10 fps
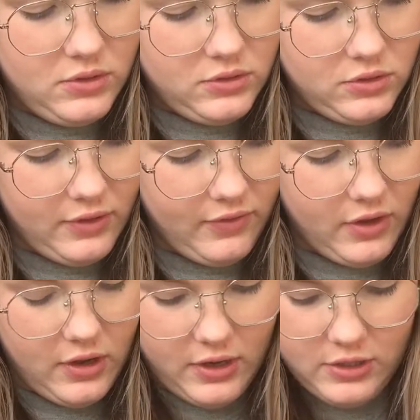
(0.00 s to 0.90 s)
So I've
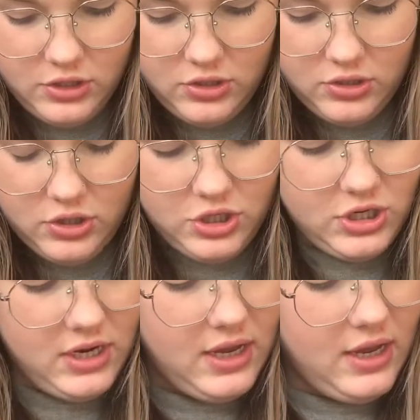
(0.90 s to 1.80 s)
got
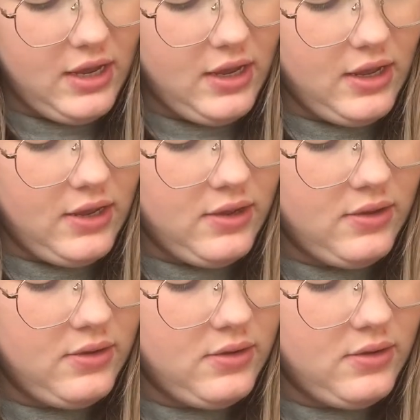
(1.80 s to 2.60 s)
G,